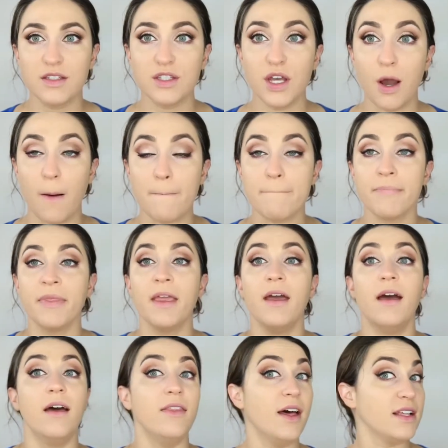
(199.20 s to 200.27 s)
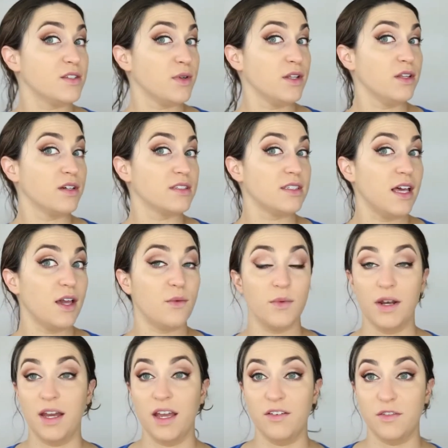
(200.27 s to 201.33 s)
So that's what it looks like
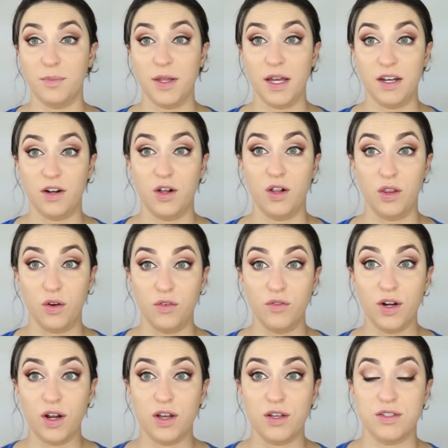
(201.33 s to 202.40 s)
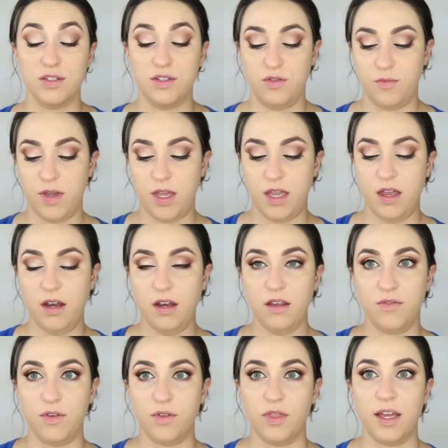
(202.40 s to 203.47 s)
when I have applied it all over. I'll zoom in
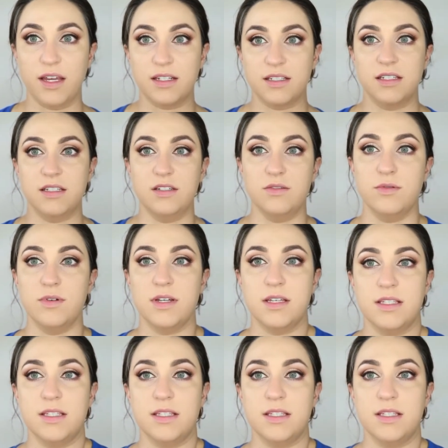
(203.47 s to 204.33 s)
if you'd like to